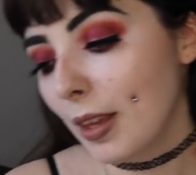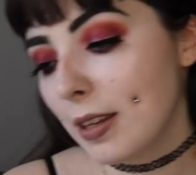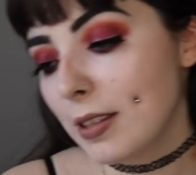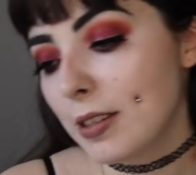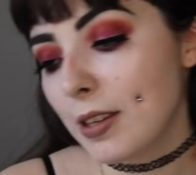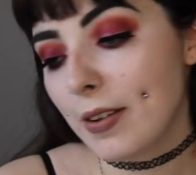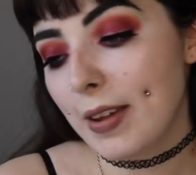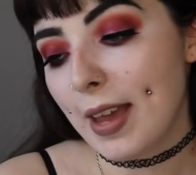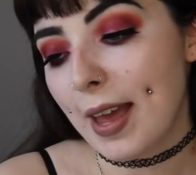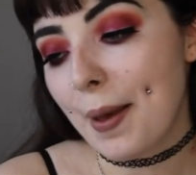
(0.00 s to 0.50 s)

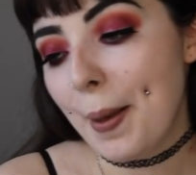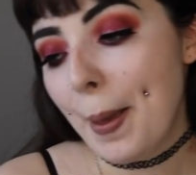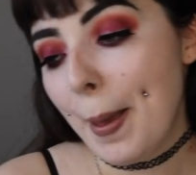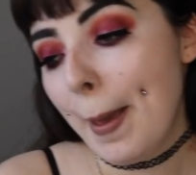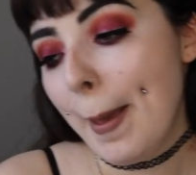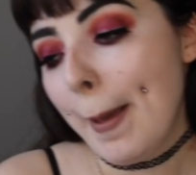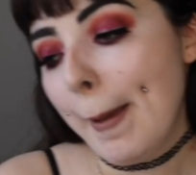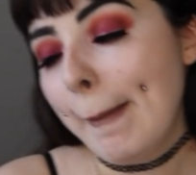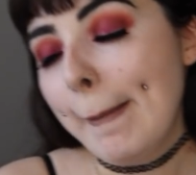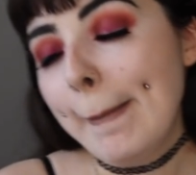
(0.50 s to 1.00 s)
So yeah,
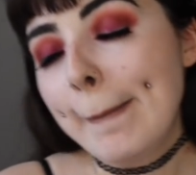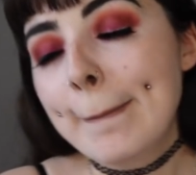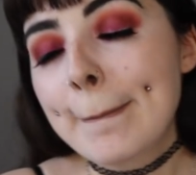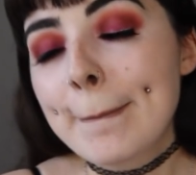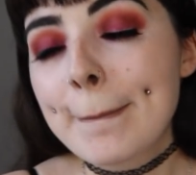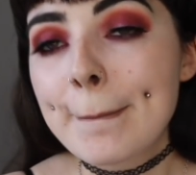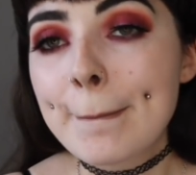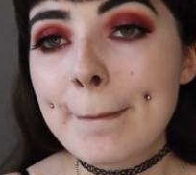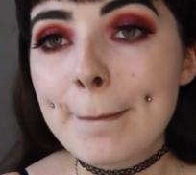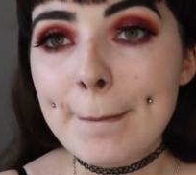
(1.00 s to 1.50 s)

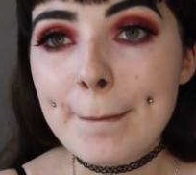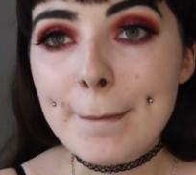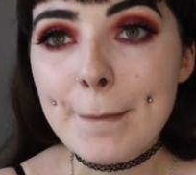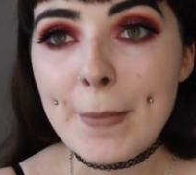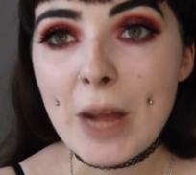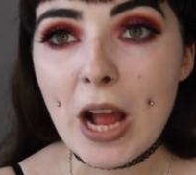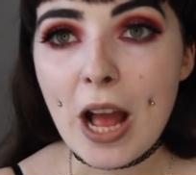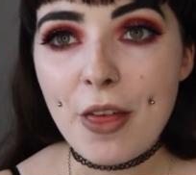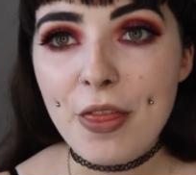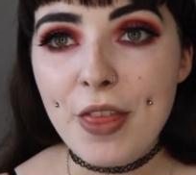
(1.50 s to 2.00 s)

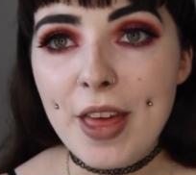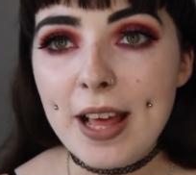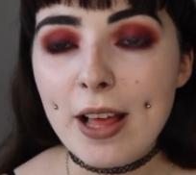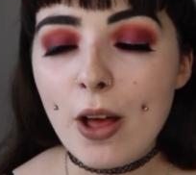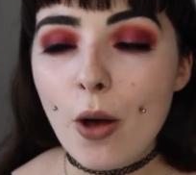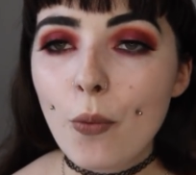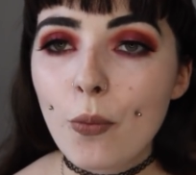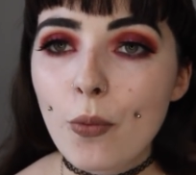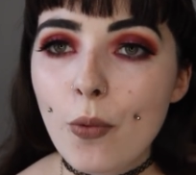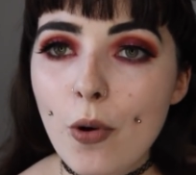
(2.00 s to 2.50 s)
I
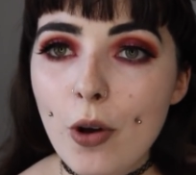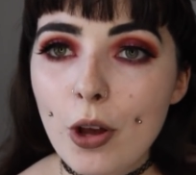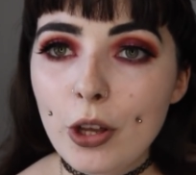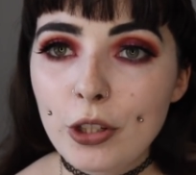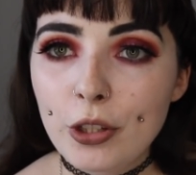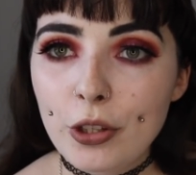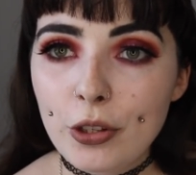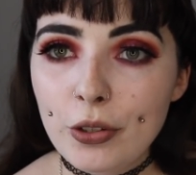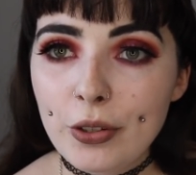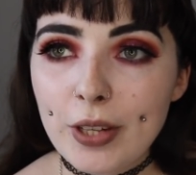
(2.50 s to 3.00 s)
think
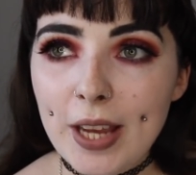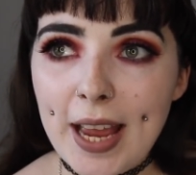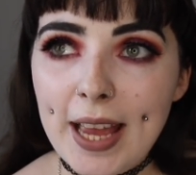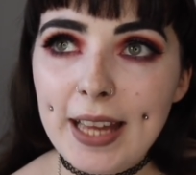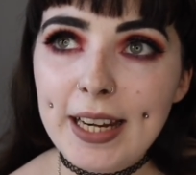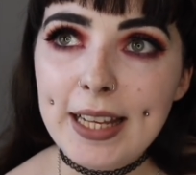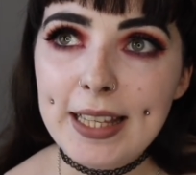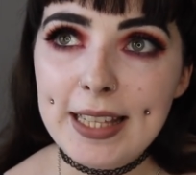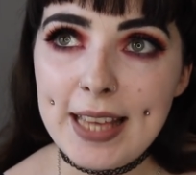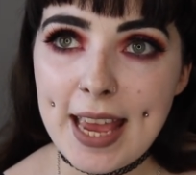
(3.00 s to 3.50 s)
what you
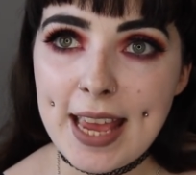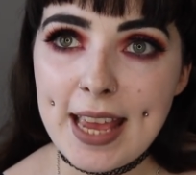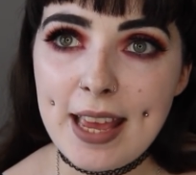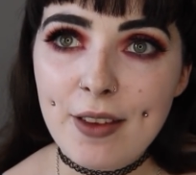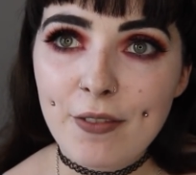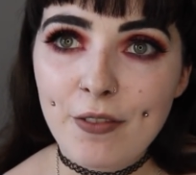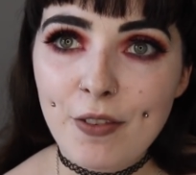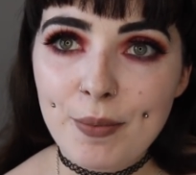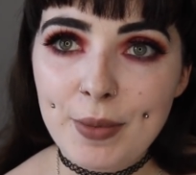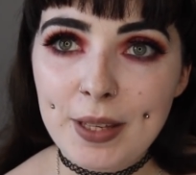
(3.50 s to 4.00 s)
can
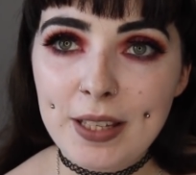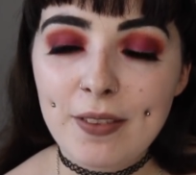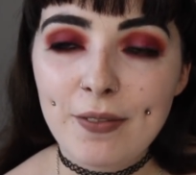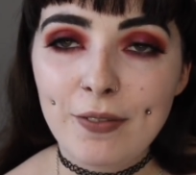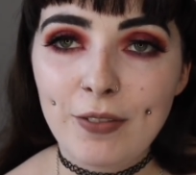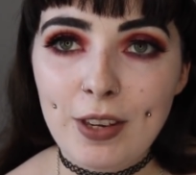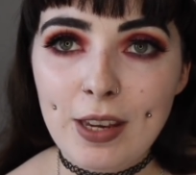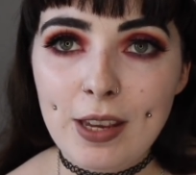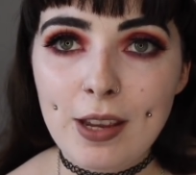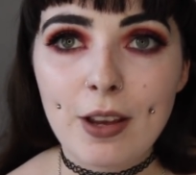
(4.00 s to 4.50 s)
take from this
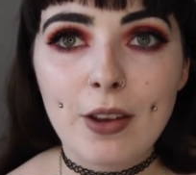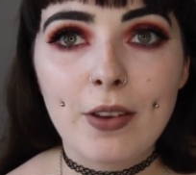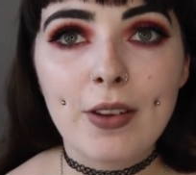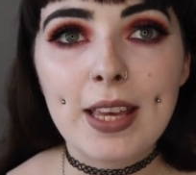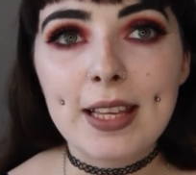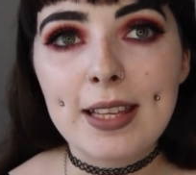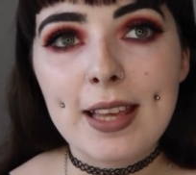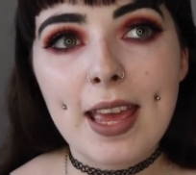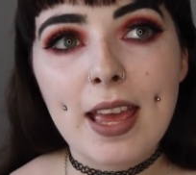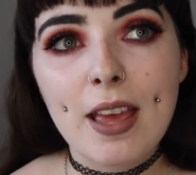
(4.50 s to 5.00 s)
video
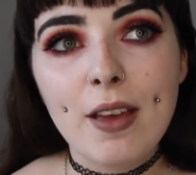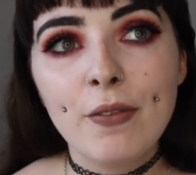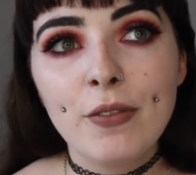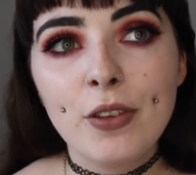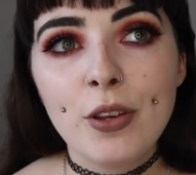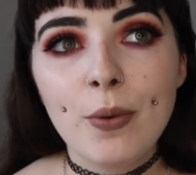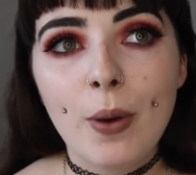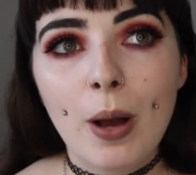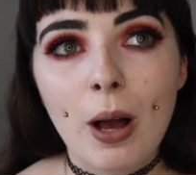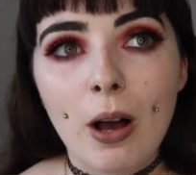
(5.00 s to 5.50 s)
is, if
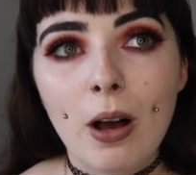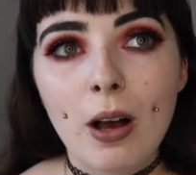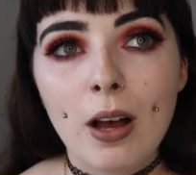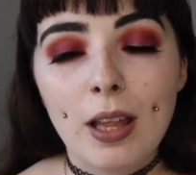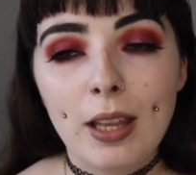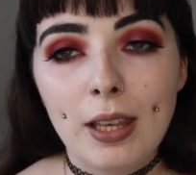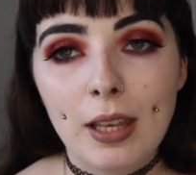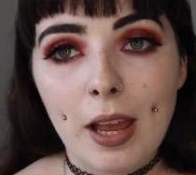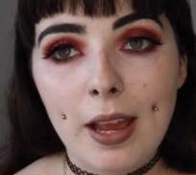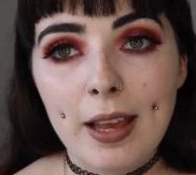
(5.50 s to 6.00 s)
you
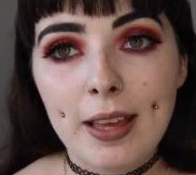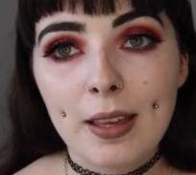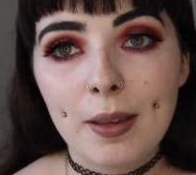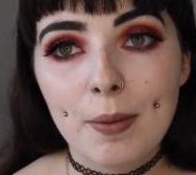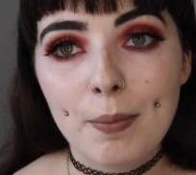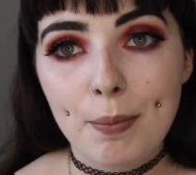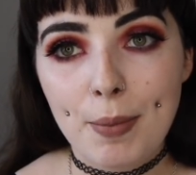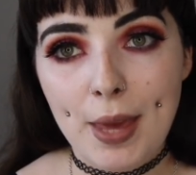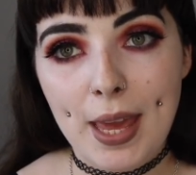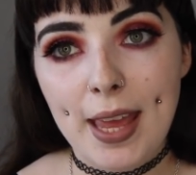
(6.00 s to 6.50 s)
are
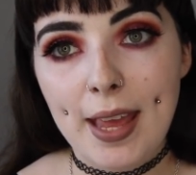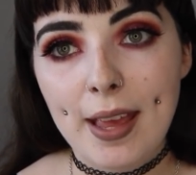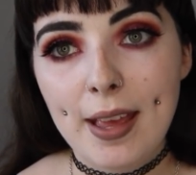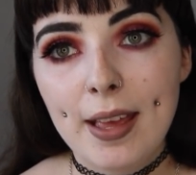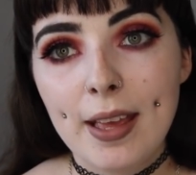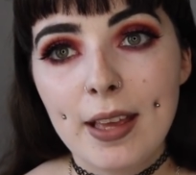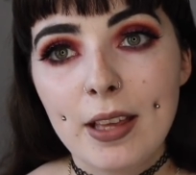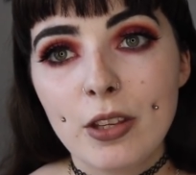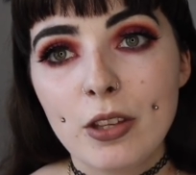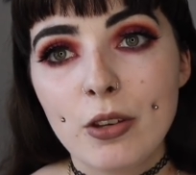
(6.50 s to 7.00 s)
like
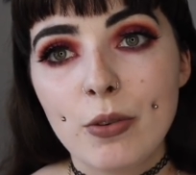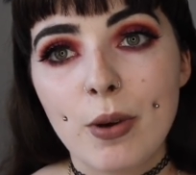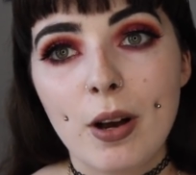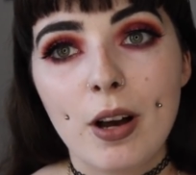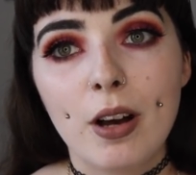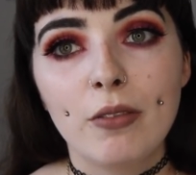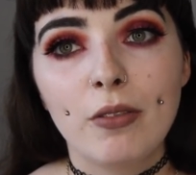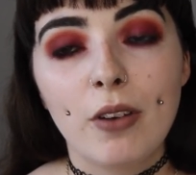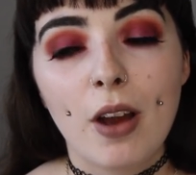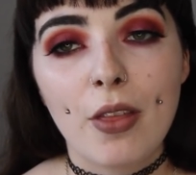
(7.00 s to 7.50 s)
me, you
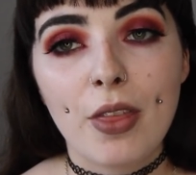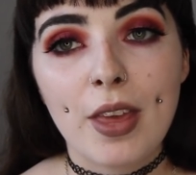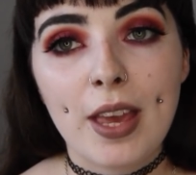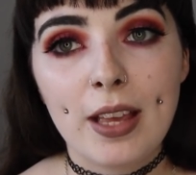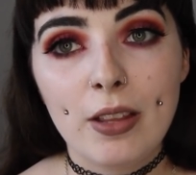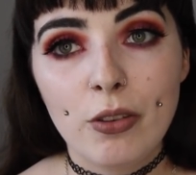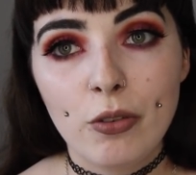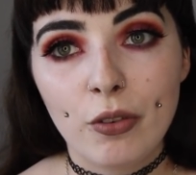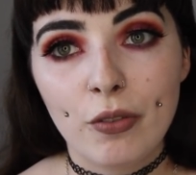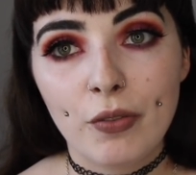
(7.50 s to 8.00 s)
are rather
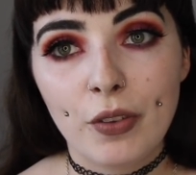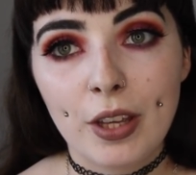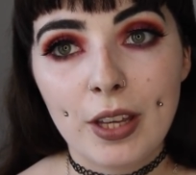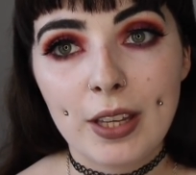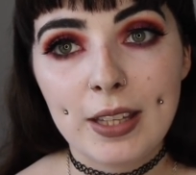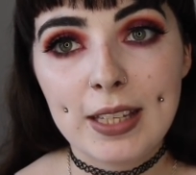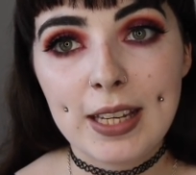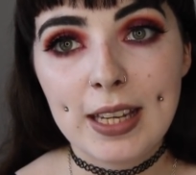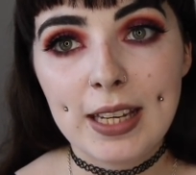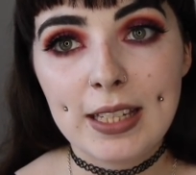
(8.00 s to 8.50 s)

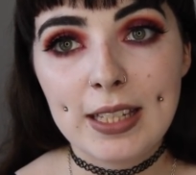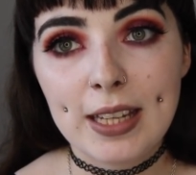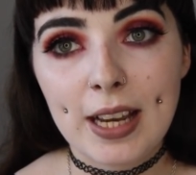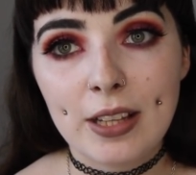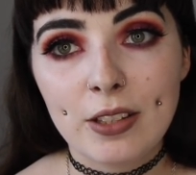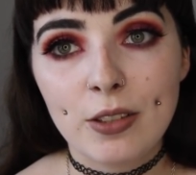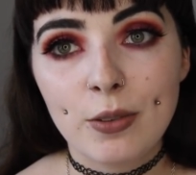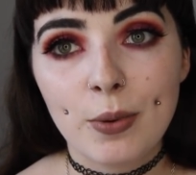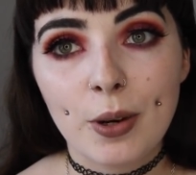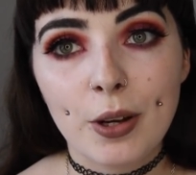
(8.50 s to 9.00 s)
introverted
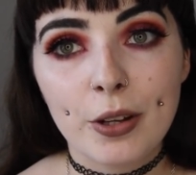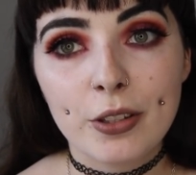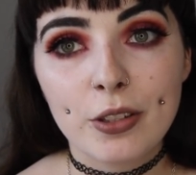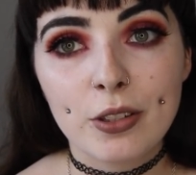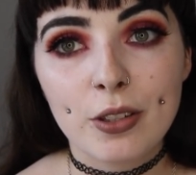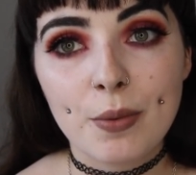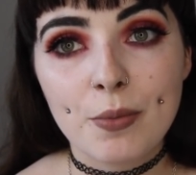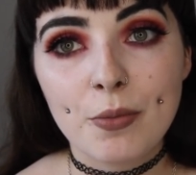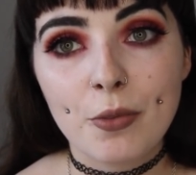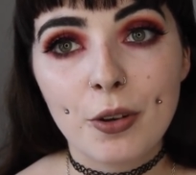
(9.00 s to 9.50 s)
and you are
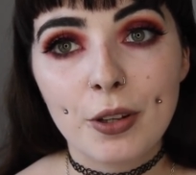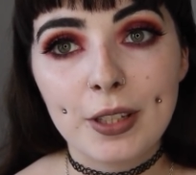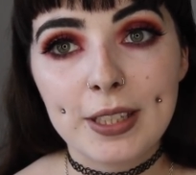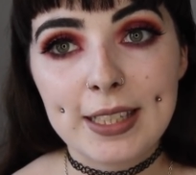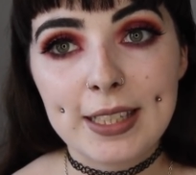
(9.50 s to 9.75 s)
somewhat